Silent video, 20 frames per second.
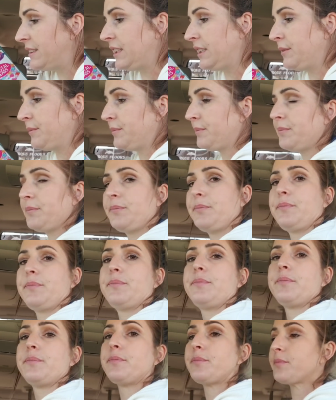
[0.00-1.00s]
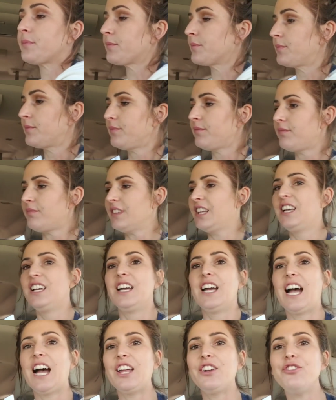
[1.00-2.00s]
me see.
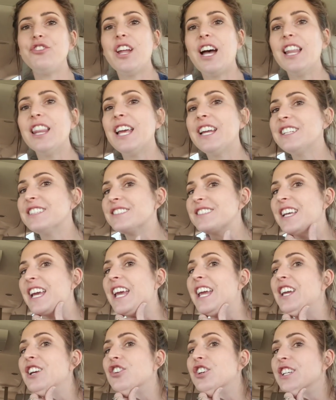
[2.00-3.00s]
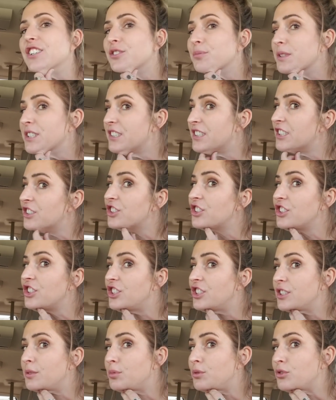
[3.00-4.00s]
I do not like this angle. It gives me such a
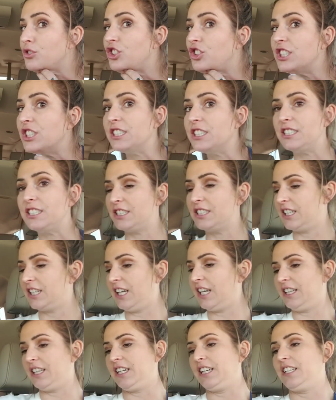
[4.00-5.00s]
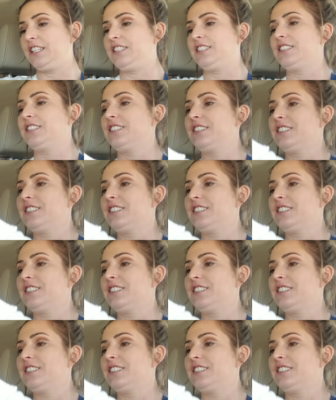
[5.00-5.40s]
double chin. Hate that.